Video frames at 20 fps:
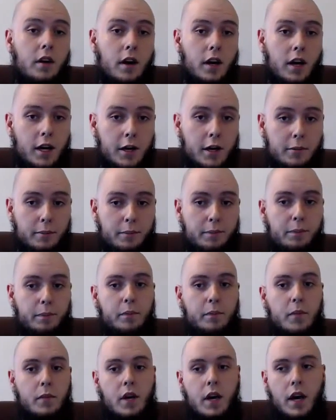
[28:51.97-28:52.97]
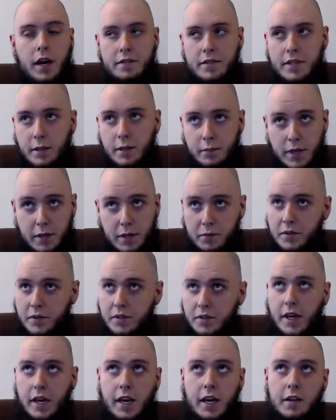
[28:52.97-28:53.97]
I've seen people
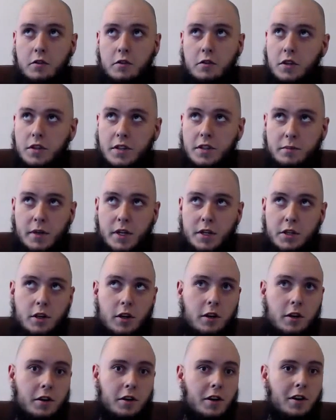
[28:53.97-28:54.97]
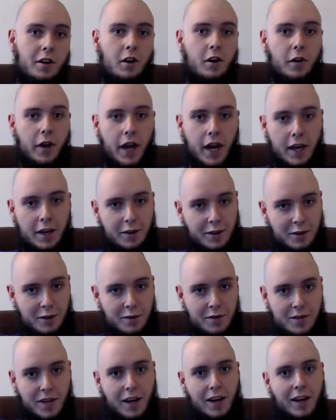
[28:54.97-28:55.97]
say just as much, oh yeah, you can
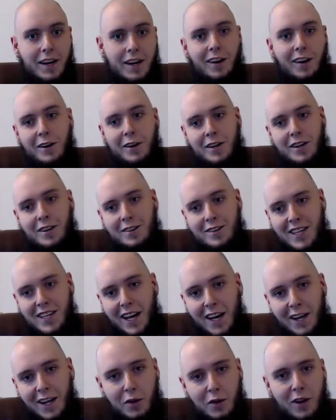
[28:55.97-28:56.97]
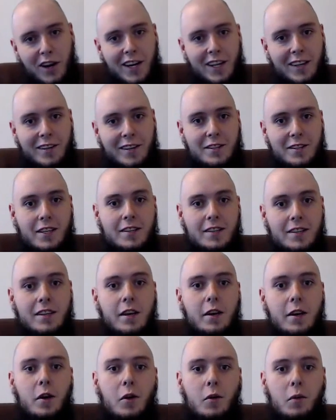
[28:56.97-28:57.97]
use honey or you can use aloe or any of those
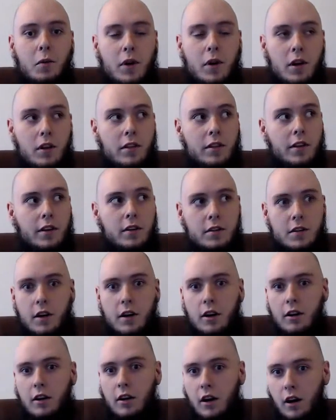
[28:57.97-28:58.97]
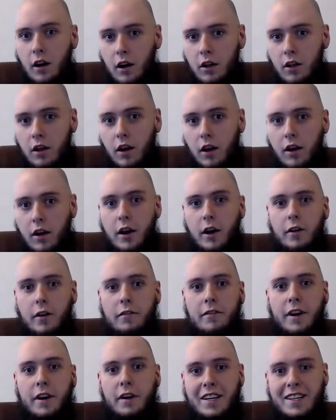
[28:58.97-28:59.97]
things. Well, those all
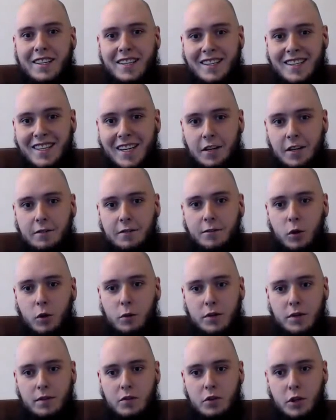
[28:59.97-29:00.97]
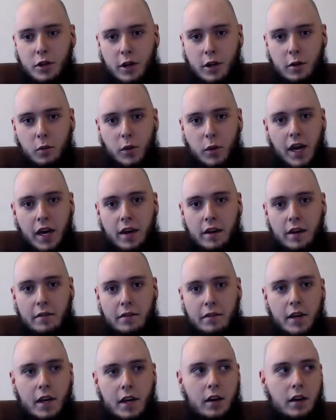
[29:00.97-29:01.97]
are very distinct forms of sugar. We
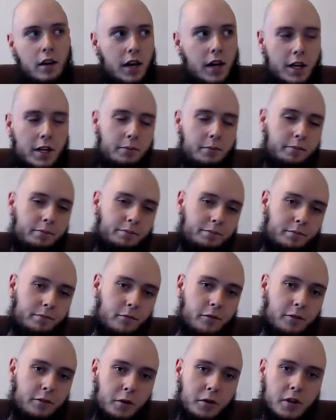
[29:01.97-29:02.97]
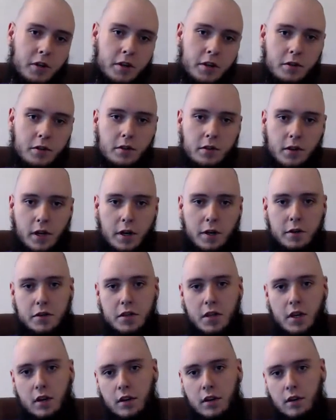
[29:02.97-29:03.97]
have fructose,
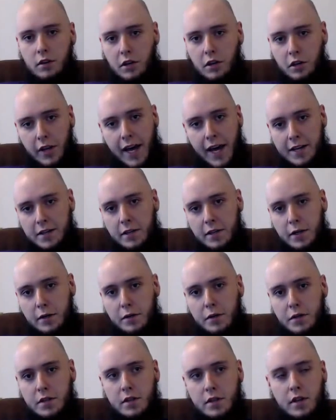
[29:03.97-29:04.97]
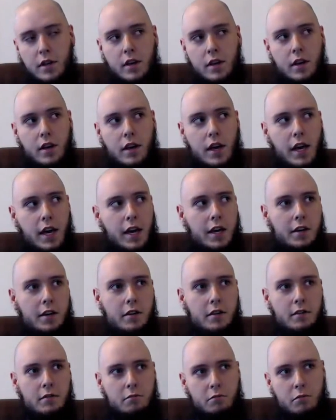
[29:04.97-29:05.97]
glucose, galactose,
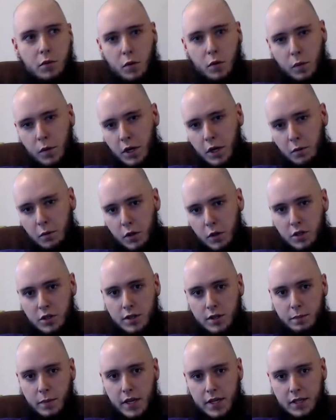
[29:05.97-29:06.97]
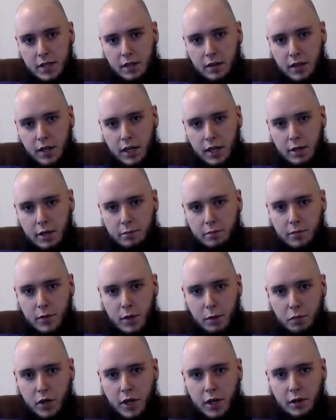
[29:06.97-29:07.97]
and which is basically
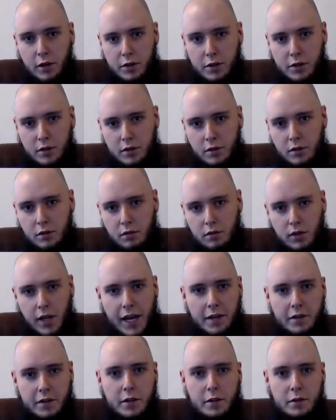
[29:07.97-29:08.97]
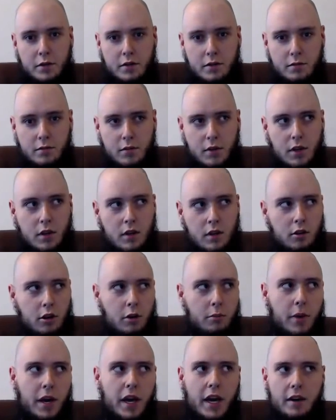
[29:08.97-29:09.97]
the precursor to lactose.
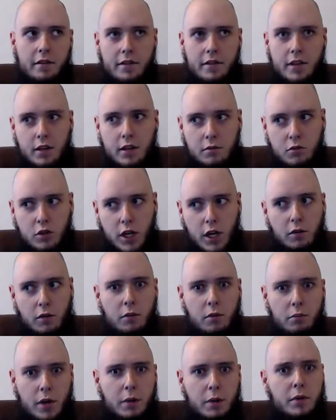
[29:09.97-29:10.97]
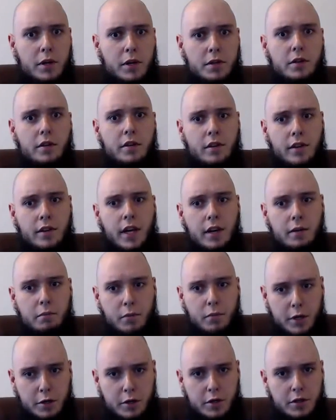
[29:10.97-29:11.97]
Or I might have the chain wrong, but I'm pretty certain of that.
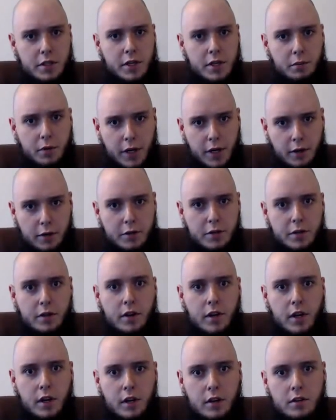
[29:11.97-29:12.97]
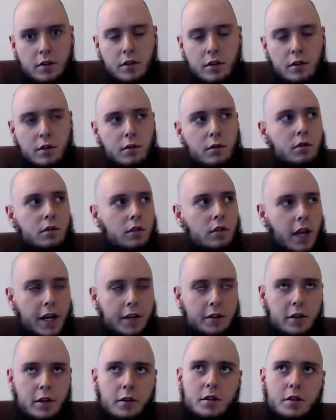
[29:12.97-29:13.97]
I'm pretty sure it's the precursor to
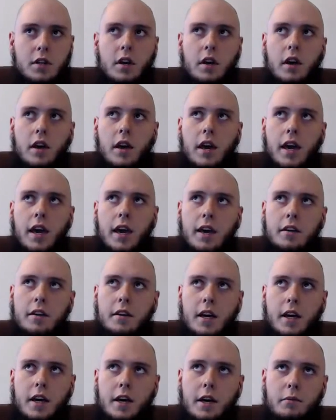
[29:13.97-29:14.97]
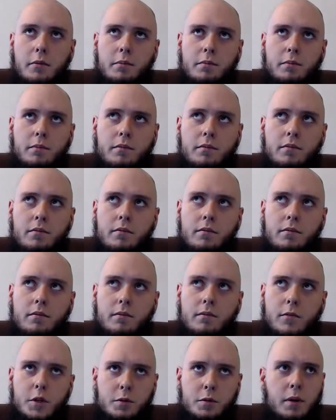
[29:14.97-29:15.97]
lactose. And
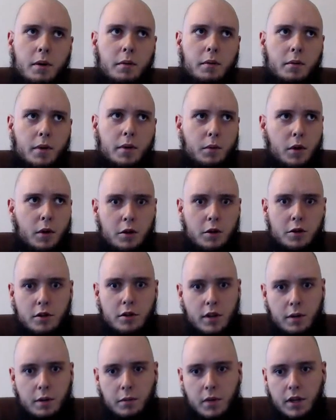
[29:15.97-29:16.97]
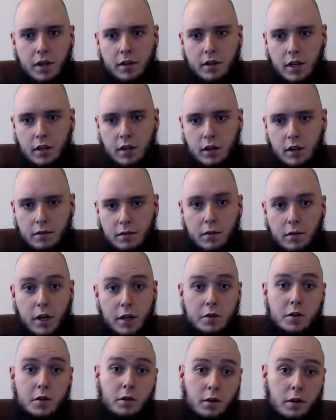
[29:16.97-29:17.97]
there's probably one or two that I'm not thinking of:
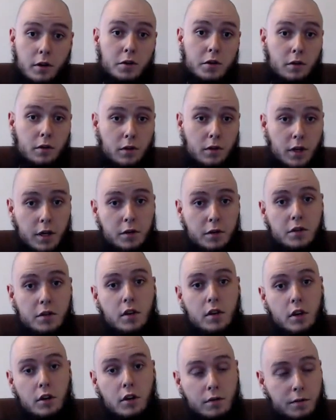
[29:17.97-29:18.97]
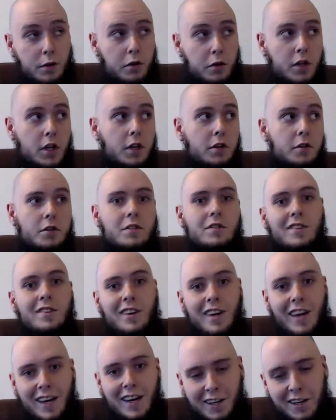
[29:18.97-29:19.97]
sucrose, glucose, fructose,
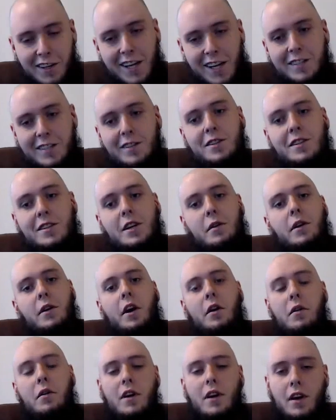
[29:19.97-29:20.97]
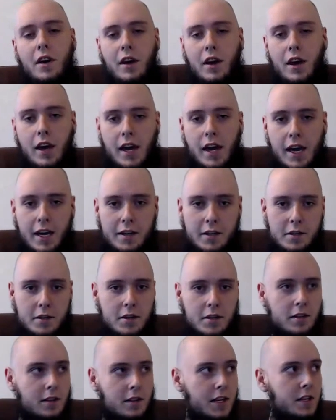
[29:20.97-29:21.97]
and galactose. There we go.
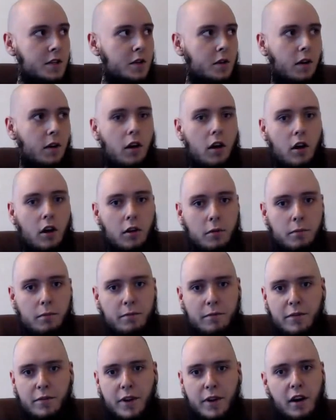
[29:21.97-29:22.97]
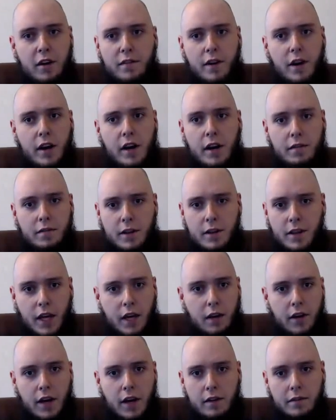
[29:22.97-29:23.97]
And these are all very, very different. They
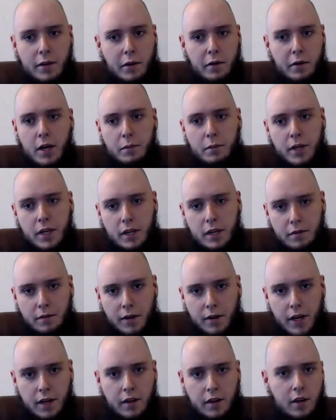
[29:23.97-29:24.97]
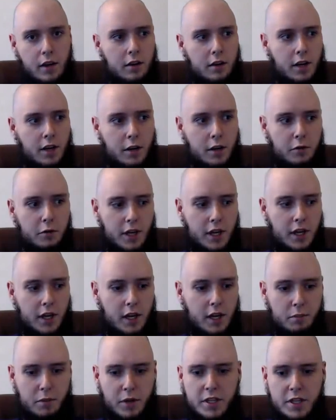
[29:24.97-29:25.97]
all have incredibly different, not only
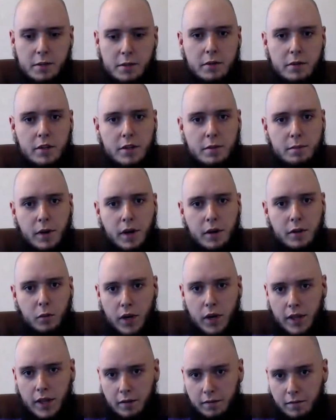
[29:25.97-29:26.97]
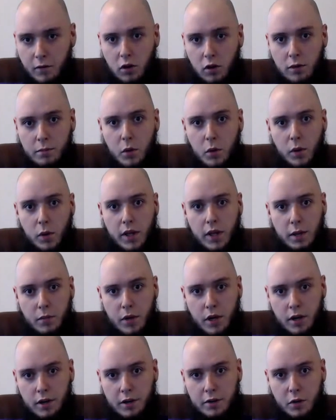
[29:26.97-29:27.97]
principles, but the way they form, the way they
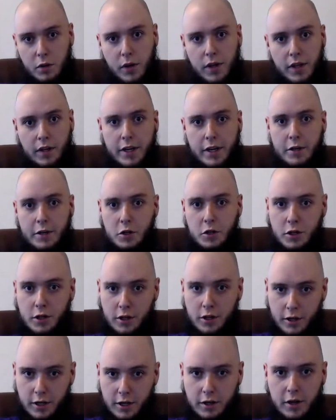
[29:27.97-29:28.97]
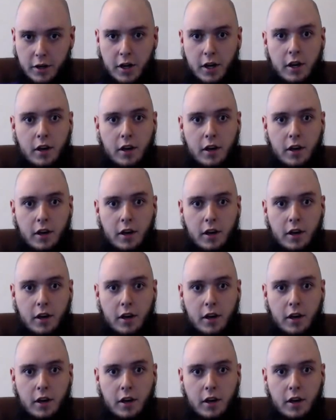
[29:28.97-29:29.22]
bond, the way they cause sugar.